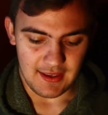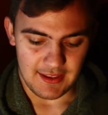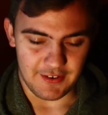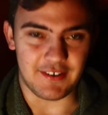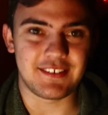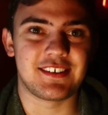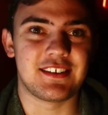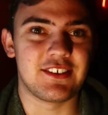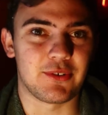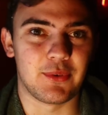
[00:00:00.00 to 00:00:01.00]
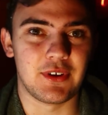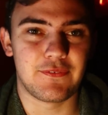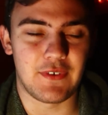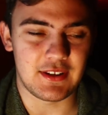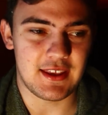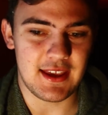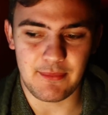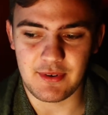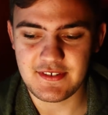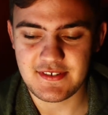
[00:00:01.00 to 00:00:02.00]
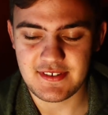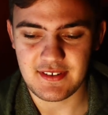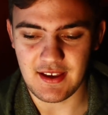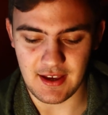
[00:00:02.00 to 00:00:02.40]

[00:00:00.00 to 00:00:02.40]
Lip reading: And honestly, these are really fun cameras.